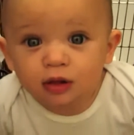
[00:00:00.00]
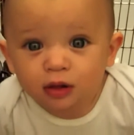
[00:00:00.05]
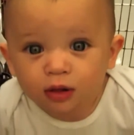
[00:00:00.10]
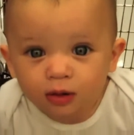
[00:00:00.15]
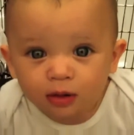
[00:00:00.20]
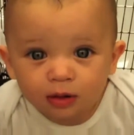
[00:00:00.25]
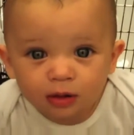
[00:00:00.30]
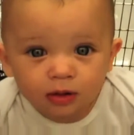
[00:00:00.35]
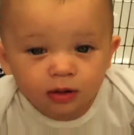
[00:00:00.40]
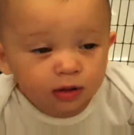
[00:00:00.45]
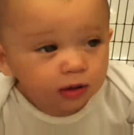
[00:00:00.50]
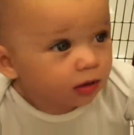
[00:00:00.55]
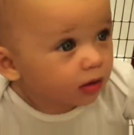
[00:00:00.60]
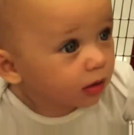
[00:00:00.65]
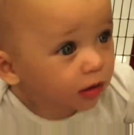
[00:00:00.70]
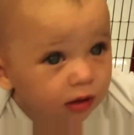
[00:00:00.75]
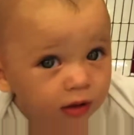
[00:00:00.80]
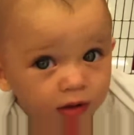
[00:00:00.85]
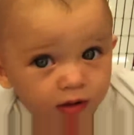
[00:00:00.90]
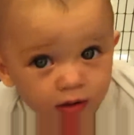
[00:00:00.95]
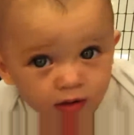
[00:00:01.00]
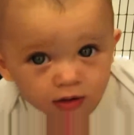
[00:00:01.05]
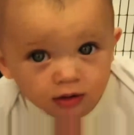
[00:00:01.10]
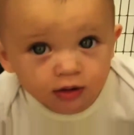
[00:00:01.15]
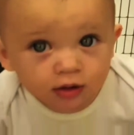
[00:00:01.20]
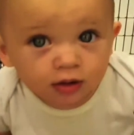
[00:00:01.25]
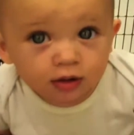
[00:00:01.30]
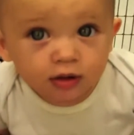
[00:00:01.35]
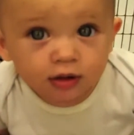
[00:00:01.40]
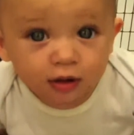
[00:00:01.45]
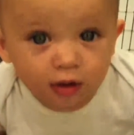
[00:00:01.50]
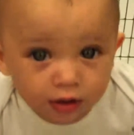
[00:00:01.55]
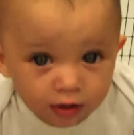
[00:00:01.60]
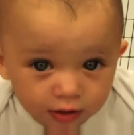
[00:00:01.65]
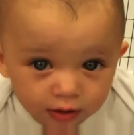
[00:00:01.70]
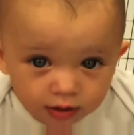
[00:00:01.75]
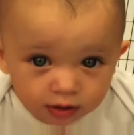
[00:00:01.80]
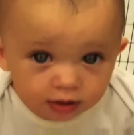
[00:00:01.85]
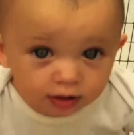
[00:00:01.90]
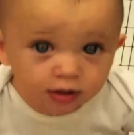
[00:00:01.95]
Dad's going to have his first little
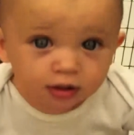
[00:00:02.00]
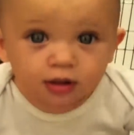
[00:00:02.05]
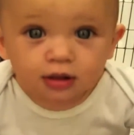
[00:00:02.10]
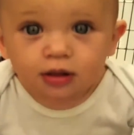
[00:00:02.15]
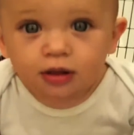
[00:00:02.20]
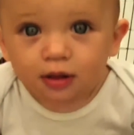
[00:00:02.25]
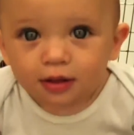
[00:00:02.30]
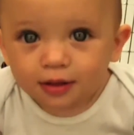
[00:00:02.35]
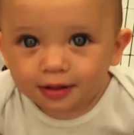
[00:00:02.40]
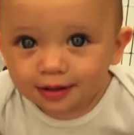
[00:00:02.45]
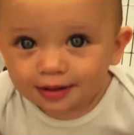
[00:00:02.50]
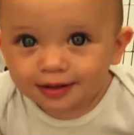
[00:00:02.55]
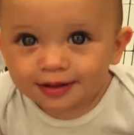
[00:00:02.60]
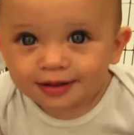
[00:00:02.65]
heart-to-heart with you today.